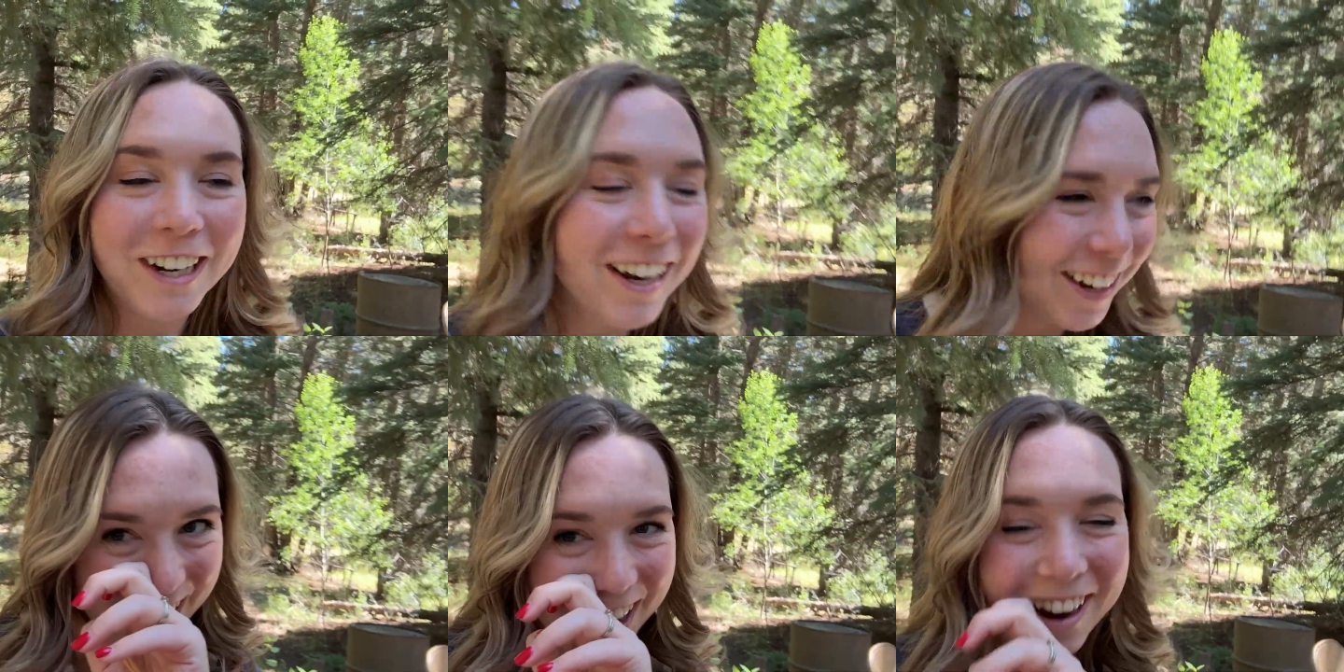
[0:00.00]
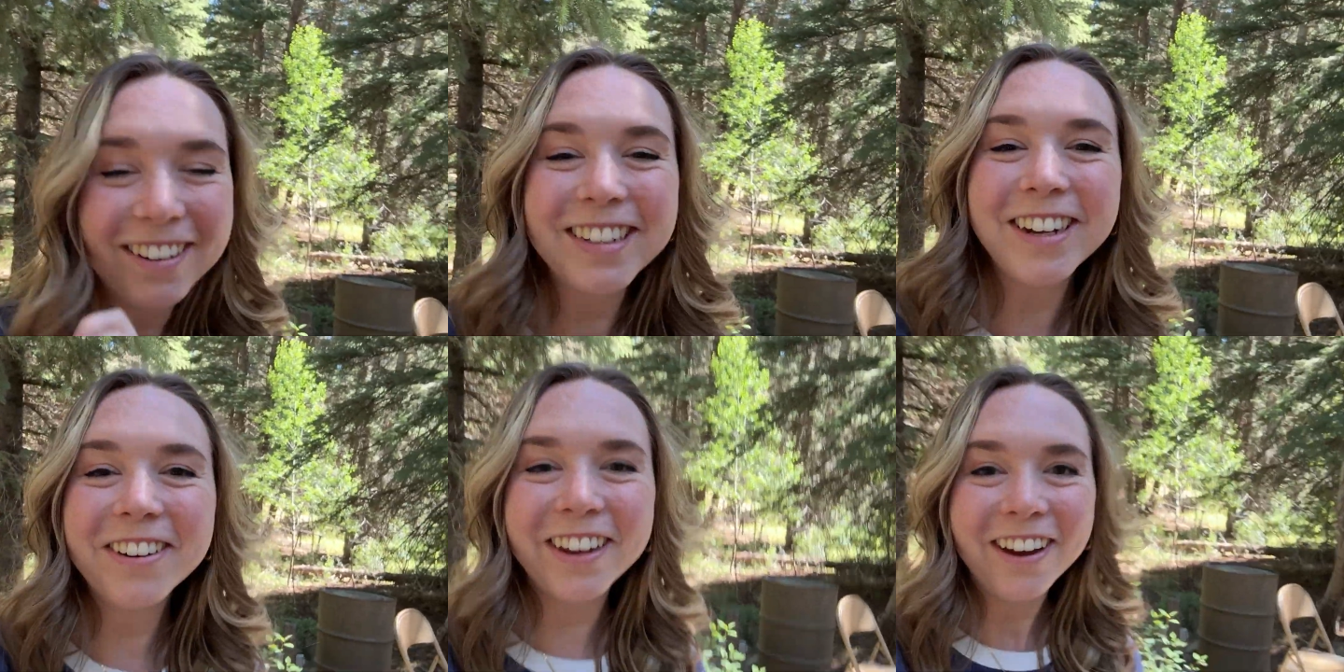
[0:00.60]
it was
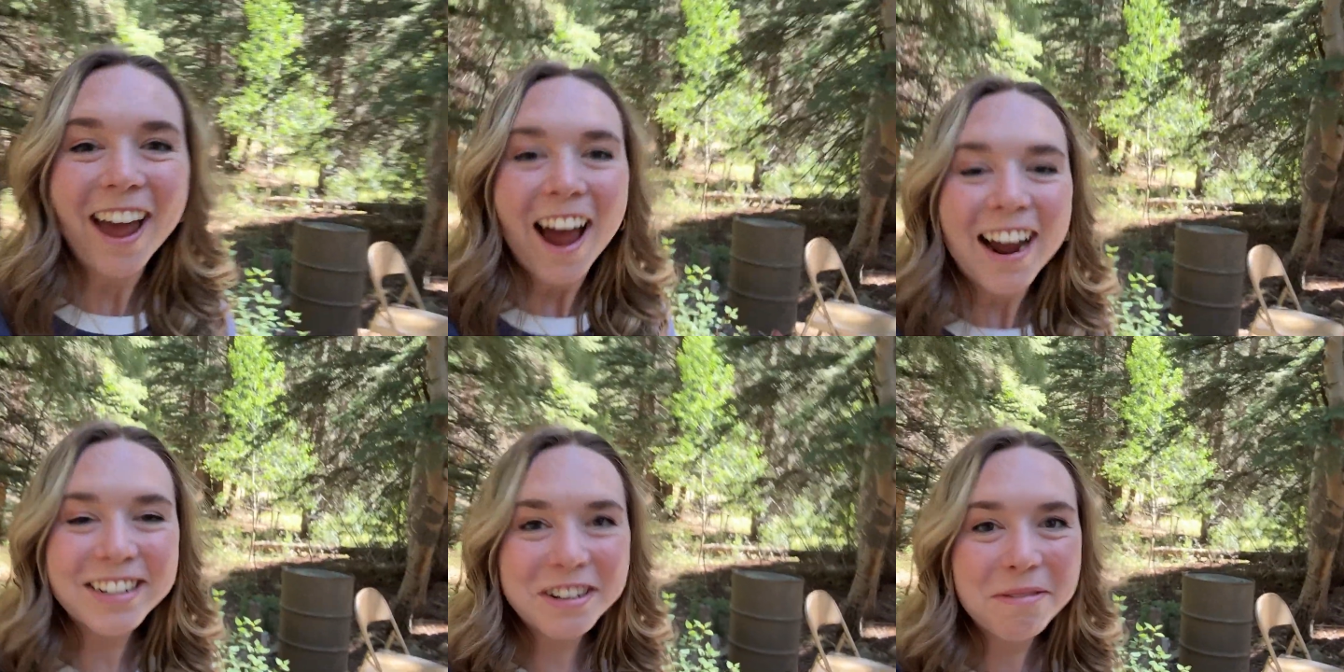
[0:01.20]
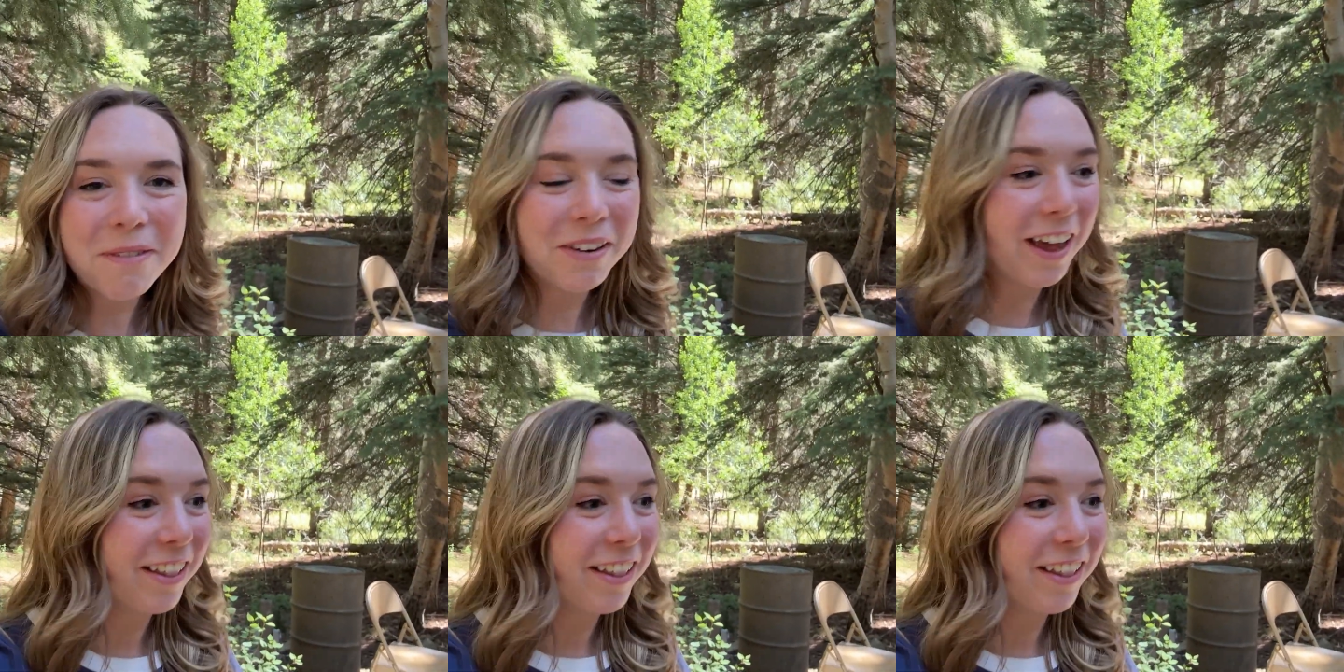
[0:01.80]
so cute. I just remember like